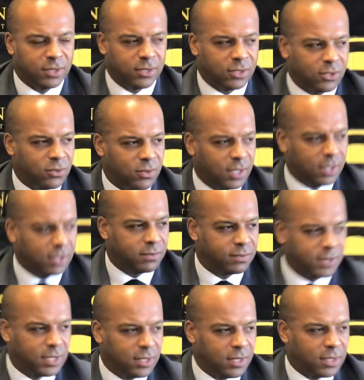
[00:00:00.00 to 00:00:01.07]
You
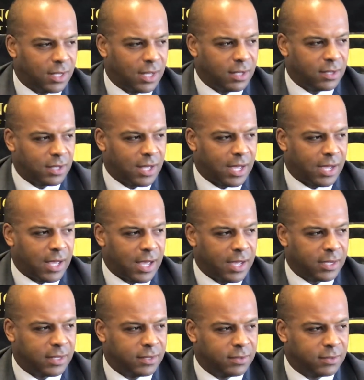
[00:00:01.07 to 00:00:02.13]
know,
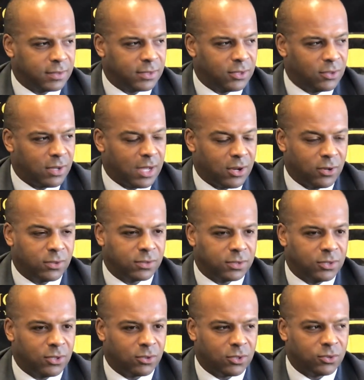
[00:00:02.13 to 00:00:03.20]
I can, you know, I heard,
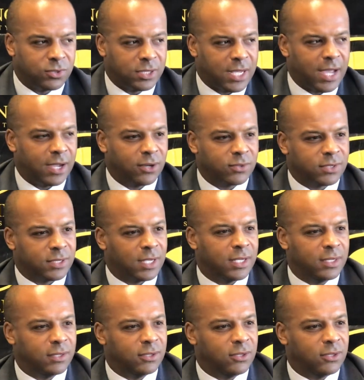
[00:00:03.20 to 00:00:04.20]
you know, Coach Taggart say,